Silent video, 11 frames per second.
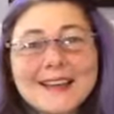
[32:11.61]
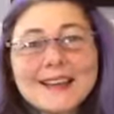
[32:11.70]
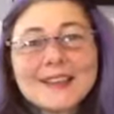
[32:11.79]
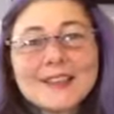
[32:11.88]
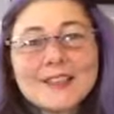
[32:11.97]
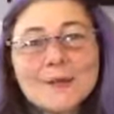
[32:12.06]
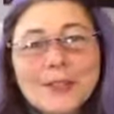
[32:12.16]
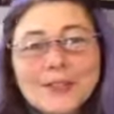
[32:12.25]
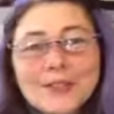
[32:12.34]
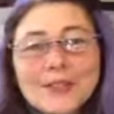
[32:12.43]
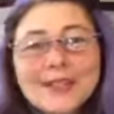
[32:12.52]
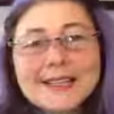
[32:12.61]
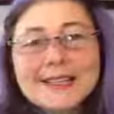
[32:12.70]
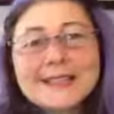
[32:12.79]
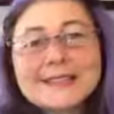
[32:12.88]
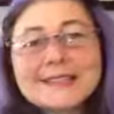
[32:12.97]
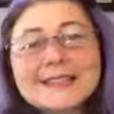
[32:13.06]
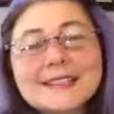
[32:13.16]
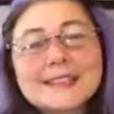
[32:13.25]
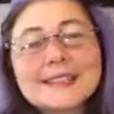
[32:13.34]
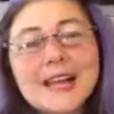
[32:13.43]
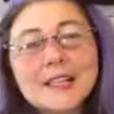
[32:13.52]
Thanks so much for joining us. This
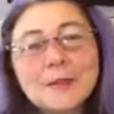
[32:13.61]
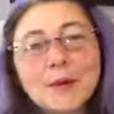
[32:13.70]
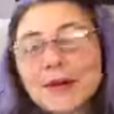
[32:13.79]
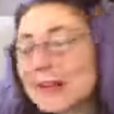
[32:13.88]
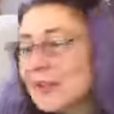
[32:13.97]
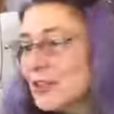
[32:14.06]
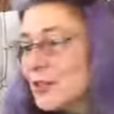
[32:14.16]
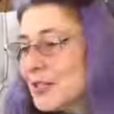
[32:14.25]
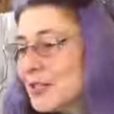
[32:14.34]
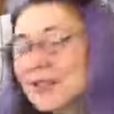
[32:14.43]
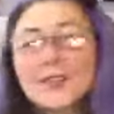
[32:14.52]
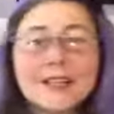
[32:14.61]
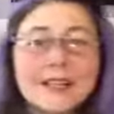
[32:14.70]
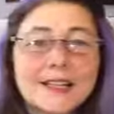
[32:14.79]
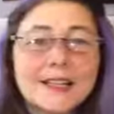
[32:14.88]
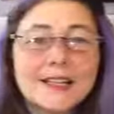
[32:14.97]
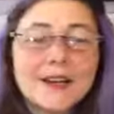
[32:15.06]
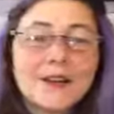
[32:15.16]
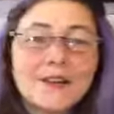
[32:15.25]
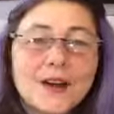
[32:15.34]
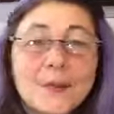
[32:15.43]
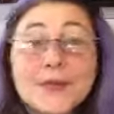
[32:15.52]
is Sally Morgan and Tristan Corgi
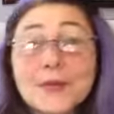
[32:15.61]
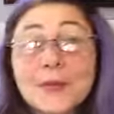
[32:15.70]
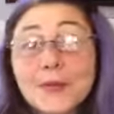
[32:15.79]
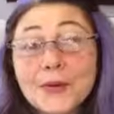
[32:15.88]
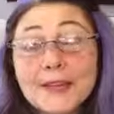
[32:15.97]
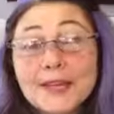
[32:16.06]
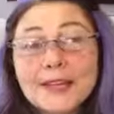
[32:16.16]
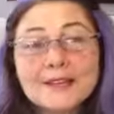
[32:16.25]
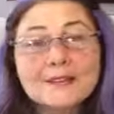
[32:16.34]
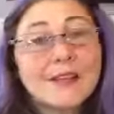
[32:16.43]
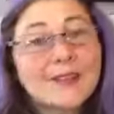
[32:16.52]
for episode 38 of